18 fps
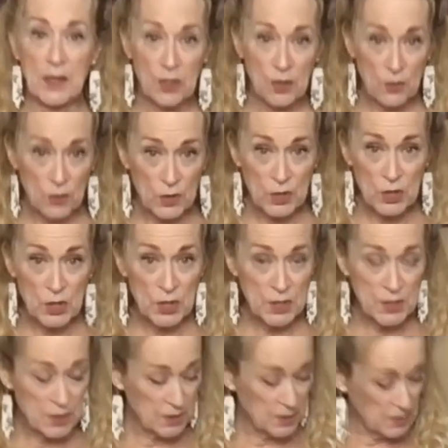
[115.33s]
Of course,
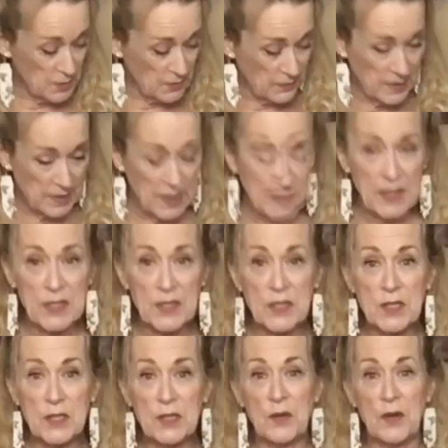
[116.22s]
she's going to do everything I
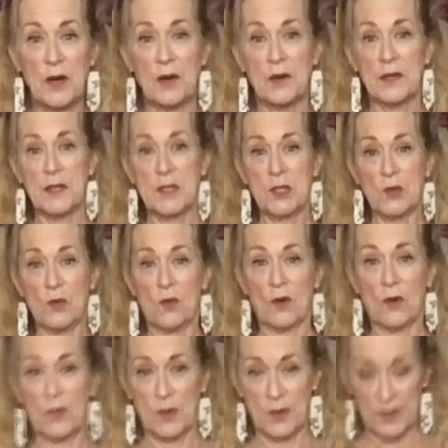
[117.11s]
do. How
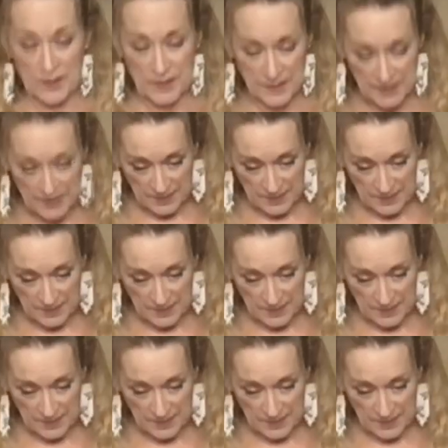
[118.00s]
adorable.